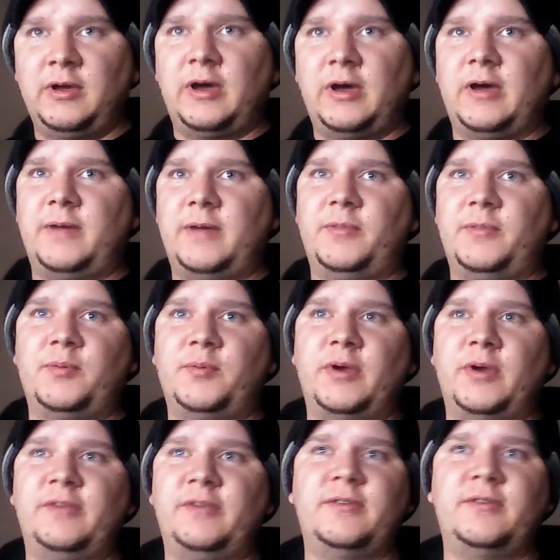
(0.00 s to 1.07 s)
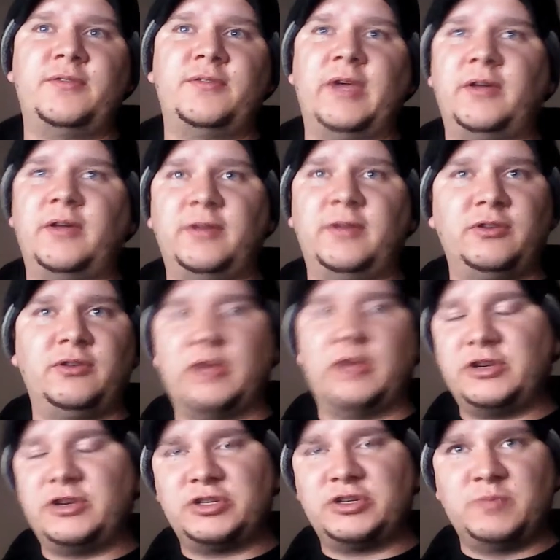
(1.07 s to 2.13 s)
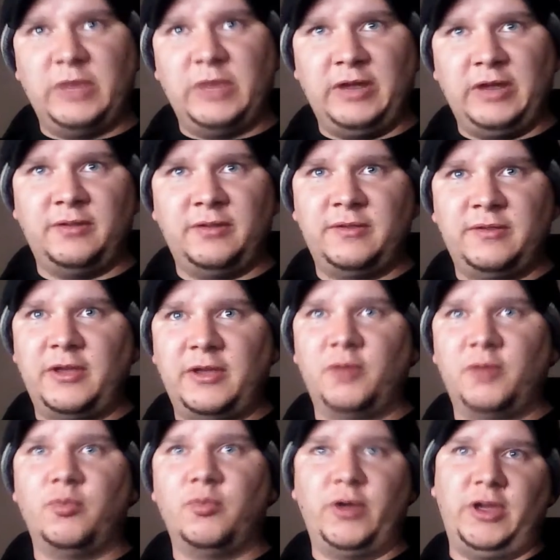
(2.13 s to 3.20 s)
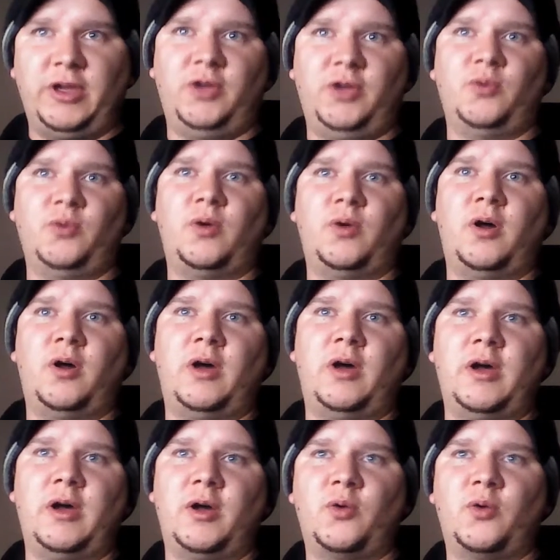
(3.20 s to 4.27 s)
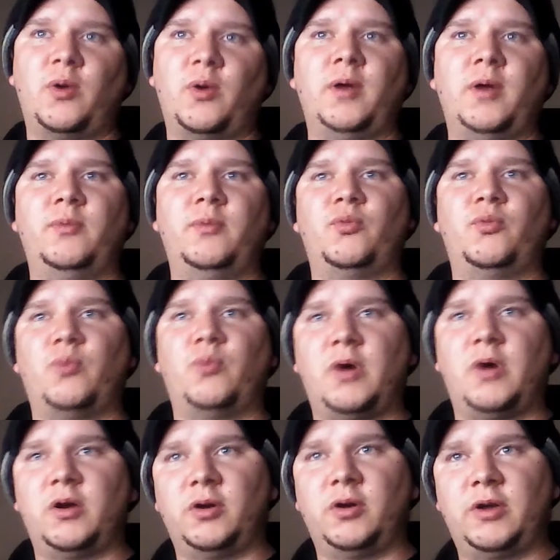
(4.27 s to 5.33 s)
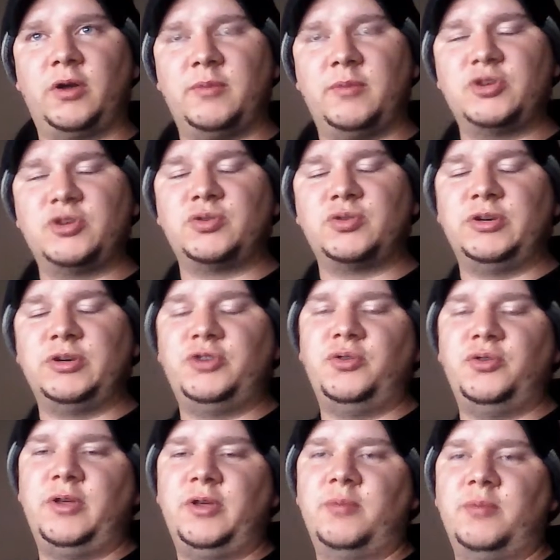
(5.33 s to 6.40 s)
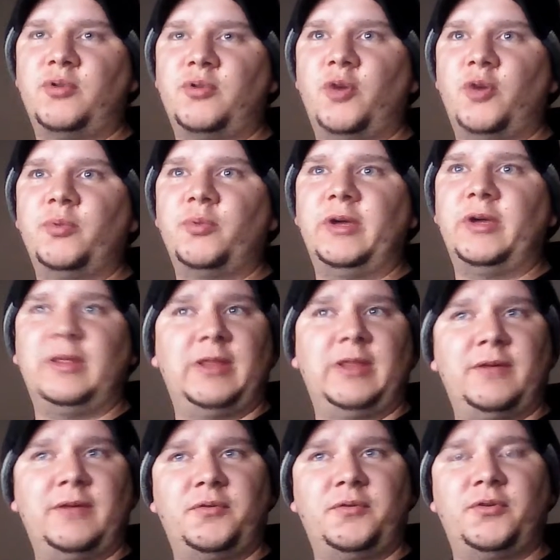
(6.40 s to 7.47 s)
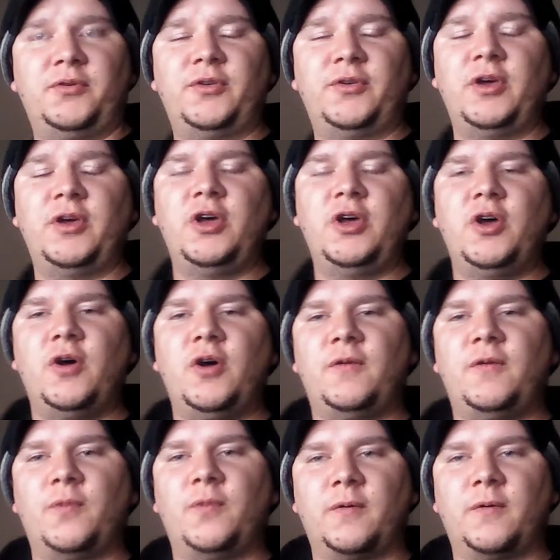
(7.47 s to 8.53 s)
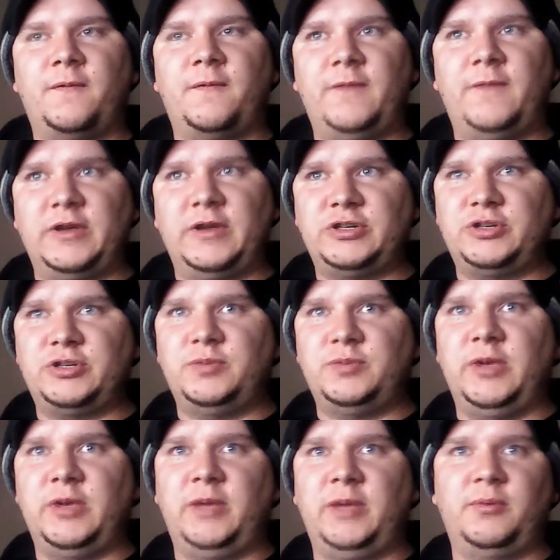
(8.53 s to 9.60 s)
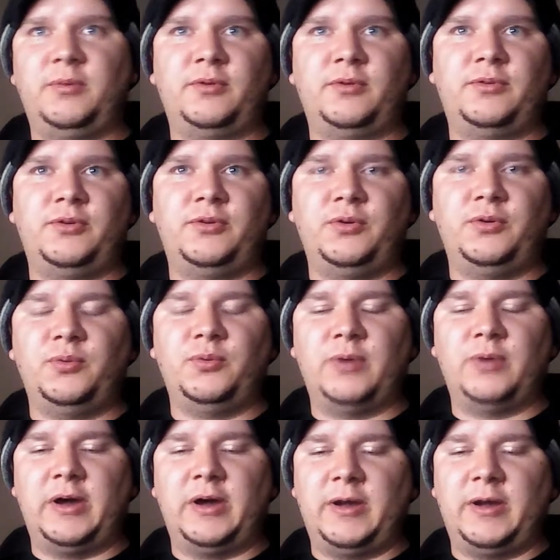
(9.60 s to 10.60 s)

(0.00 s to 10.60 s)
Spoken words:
The process of cycling, that just means that you're bringing your aquarium's water chemistry to the appropriate levels for fish to be able to